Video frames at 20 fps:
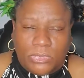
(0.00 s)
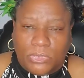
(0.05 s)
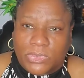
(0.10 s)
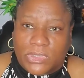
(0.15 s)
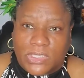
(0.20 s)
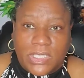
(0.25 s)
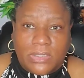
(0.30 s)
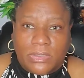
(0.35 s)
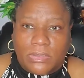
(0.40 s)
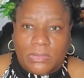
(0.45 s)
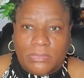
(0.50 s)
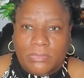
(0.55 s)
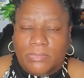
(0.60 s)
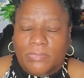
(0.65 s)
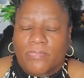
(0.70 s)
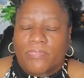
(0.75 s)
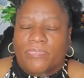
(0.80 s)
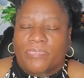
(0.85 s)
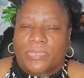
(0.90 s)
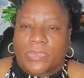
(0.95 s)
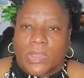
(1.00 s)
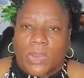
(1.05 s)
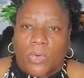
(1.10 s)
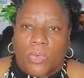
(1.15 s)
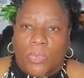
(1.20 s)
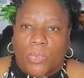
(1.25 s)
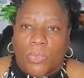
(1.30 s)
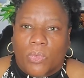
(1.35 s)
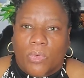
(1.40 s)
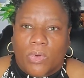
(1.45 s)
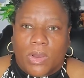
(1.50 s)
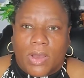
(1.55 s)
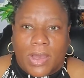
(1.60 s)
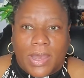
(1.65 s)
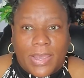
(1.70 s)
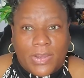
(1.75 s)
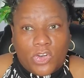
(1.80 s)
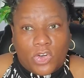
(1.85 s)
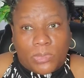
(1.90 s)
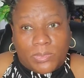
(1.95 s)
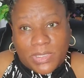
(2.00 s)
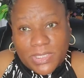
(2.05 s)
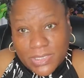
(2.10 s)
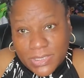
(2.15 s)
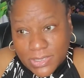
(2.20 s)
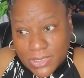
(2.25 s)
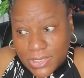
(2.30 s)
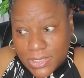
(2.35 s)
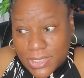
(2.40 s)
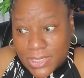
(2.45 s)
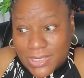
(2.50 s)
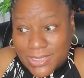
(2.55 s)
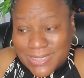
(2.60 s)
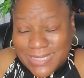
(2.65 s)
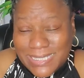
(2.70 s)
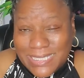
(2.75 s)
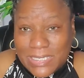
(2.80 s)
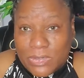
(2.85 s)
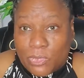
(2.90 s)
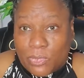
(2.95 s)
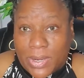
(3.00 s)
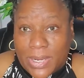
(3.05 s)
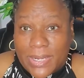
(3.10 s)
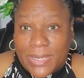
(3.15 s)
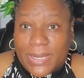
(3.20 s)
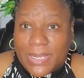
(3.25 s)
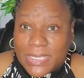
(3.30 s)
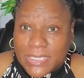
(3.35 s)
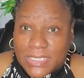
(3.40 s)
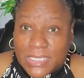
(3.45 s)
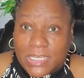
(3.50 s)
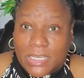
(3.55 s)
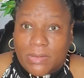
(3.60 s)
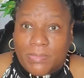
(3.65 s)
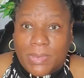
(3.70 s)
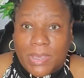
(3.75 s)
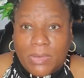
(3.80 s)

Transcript: dinner, I normally sit in the seat right next to him